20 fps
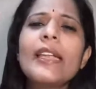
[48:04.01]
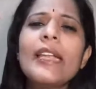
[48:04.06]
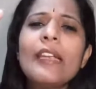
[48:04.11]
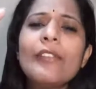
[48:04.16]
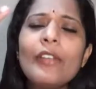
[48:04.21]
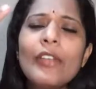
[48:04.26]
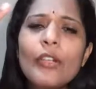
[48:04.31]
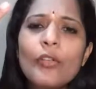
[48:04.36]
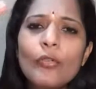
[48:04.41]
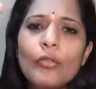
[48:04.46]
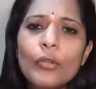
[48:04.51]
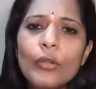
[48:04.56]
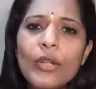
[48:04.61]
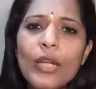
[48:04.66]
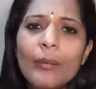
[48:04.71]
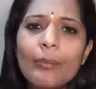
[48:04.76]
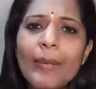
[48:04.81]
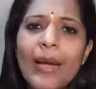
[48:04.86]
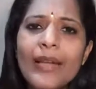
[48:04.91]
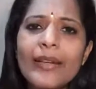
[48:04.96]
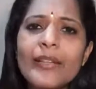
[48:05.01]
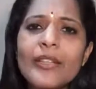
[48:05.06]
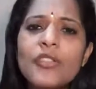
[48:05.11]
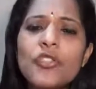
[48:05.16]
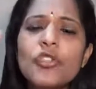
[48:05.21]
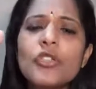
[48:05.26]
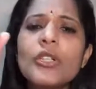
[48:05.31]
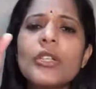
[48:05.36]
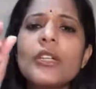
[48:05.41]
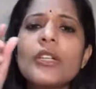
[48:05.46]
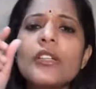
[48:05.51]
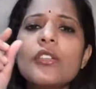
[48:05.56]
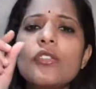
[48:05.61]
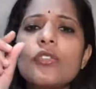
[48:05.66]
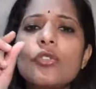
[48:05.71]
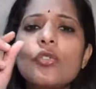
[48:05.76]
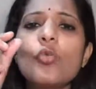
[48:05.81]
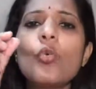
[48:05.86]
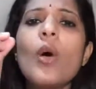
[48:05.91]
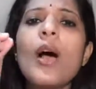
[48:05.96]
Even if you can manage
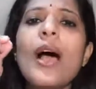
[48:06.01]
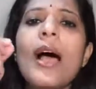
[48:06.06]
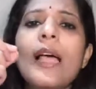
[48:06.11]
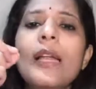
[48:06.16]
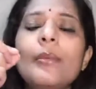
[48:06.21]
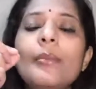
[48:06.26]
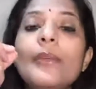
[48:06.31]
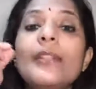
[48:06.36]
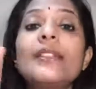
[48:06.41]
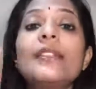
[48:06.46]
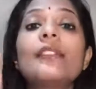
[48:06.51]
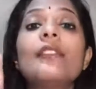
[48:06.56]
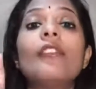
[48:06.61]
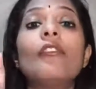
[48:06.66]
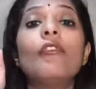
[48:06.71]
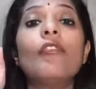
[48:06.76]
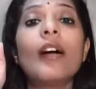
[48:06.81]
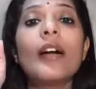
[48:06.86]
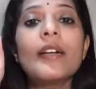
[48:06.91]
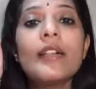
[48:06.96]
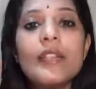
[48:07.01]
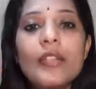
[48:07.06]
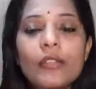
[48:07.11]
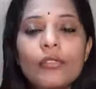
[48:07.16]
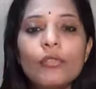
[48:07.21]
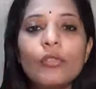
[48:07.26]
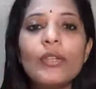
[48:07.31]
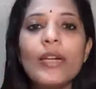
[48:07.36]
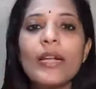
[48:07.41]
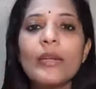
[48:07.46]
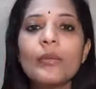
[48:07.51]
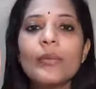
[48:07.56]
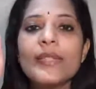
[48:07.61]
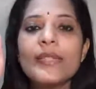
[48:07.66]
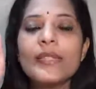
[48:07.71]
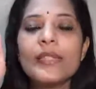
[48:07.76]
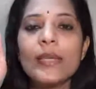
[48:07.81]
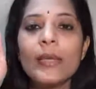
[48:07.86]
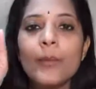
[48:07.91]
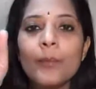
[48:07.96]
just 2 almonds, wonderful, I
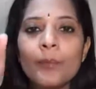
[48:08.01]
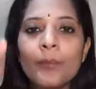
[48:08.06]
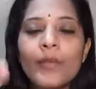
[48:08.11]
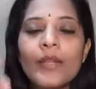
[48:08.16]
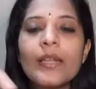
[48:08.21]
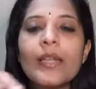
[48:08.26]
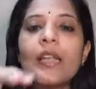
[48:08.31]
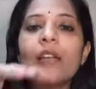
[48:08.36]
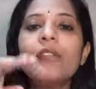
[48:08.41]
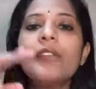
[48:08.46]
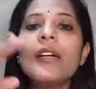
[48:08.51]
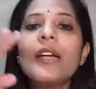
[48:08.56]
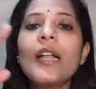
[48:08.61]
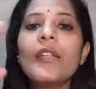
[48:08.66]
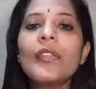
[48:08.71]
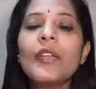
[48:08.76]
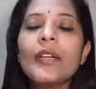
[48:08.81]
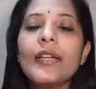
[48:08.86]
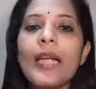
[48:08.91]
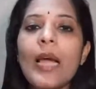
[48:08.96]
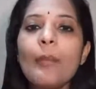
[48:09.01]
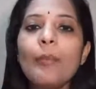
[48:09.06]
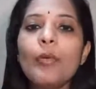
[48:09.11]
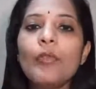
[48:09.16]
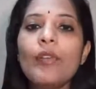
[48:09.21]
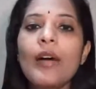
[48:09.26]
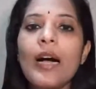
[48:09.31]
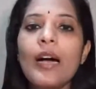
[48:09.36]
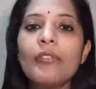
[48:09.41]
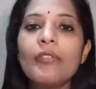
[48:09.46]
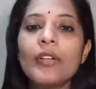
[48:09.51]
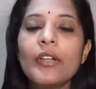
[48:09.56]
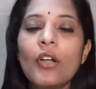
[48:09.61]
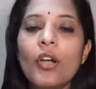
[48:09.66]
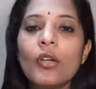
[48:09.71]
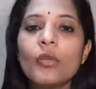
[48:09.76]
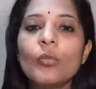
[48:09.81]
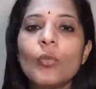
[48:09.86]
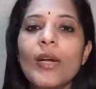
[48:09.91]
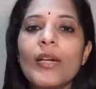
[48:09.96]
would say. Give another gap of half an
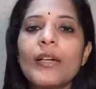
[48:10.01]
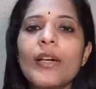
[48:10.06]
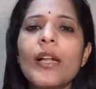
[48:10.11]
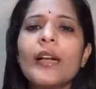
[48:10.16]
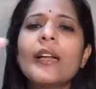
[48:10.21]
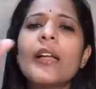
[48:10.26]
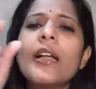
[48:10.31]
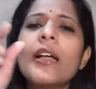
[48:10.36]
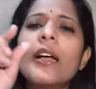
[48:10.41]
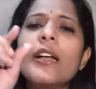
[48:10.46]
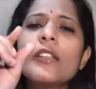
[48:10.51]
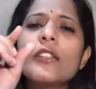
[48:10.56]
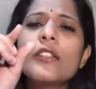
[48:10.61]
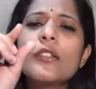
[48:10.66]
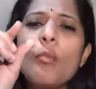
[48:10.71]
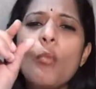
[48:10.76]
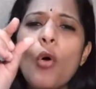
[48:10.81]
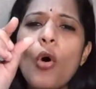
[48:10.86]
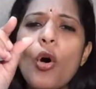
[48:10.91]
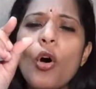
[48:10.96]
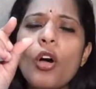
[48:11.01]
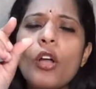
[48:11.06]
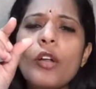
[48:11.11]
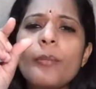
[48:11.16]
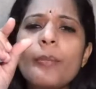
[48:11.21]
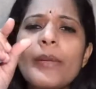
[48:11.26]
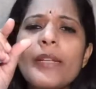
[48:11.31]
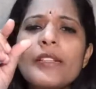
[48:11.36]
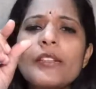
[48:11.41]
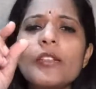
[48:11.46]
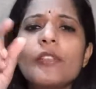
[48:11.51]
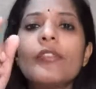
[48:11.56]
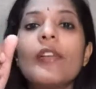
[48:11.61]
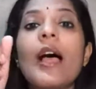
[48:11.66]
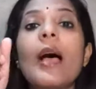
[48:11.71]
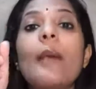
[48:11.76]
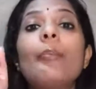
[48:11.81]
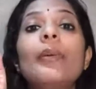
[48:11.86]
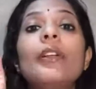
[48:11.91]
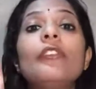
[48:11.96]
hour, 1 hour. Small piece of
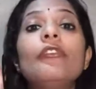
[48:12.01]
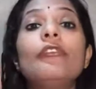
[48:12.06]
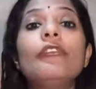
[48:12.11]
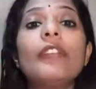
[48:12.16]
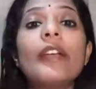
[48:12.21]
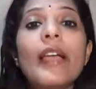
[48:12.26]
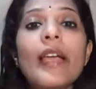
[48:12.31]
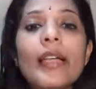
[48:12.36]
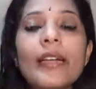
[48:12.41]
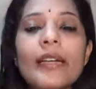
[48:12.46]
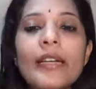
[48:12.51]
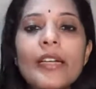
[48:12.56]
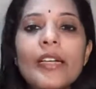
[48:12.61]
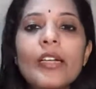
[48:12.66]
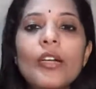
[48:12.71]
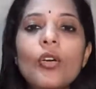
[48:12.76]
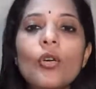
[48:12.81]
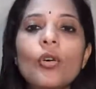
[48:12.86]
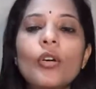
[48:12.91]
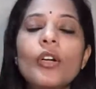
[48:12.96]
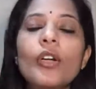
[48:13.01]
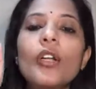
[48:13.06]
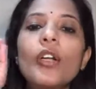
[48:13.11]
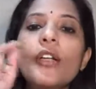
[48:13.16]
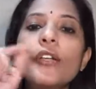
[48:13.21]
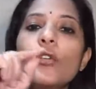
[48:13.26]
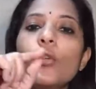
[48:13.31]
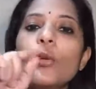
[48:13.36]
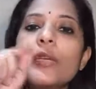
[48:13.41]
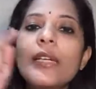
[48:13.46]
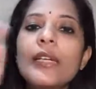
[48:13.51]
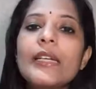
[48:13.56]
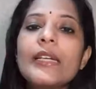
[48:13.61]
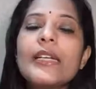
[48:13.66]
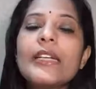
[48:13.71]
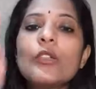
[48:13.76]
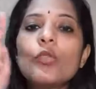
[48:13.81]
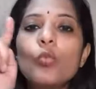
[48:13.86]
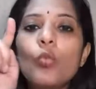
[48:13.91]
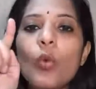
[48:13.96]
apple, very good. You can
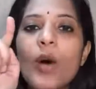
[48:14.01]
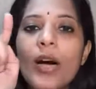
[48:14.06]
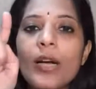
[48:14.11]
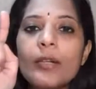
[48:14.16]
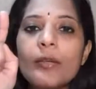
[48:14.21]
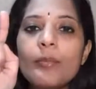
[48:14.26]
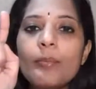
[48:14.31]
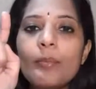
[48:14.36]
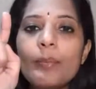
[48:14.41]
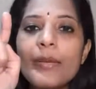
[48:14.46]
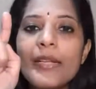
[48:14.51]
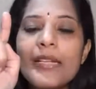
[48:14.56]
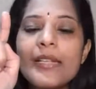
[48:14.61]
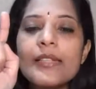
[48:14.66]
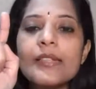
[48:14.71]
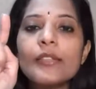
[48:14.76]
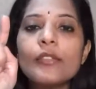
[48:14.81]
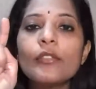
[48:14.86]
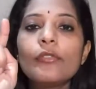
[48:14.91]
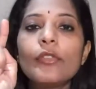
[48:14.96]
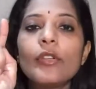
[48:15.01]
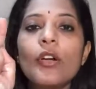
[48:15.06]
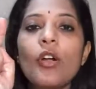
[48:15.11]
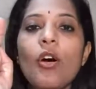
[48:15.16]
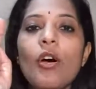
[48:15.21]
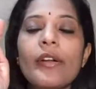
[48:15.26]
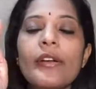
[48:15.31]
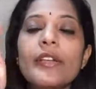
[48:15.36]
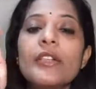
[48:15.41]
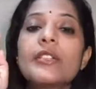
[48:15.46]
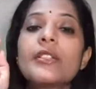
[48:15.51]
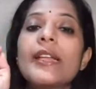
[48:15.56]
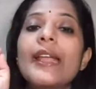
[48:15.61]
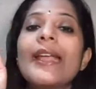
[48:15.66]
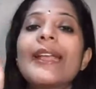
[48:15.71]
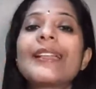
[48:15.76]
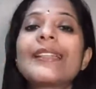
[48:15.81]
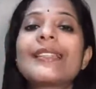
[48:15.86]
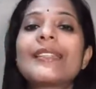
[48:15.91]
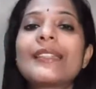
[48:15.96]
eat 1 piece of an orange,
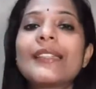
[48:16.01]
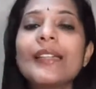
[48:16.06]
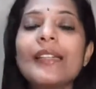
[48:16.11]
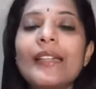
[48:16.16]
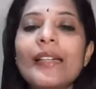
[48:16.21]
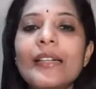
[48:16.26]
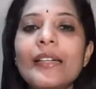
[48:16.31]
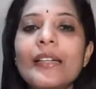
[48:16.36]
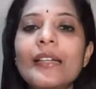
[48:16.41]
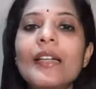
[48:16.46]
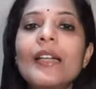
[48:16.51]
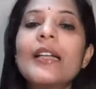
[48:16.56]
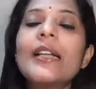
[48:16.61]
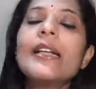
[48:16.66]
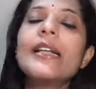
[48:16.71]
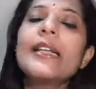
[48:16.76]
excellent.